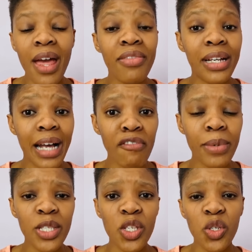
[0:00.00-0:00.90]
The
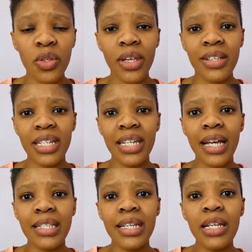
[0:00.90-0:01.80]
government in
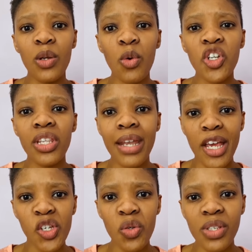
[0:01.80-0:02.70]
2019 launched the
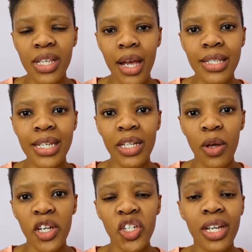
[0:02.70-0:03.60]
National Science,
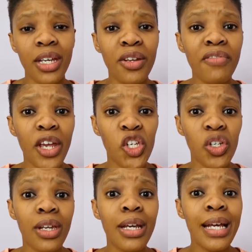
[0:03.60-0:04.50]
Technology and
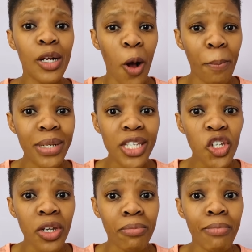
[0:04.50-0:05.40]
Innovation
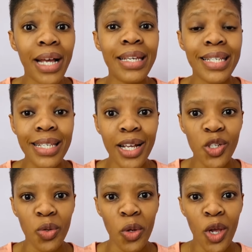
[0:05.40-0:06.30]
Competition, Makisatu,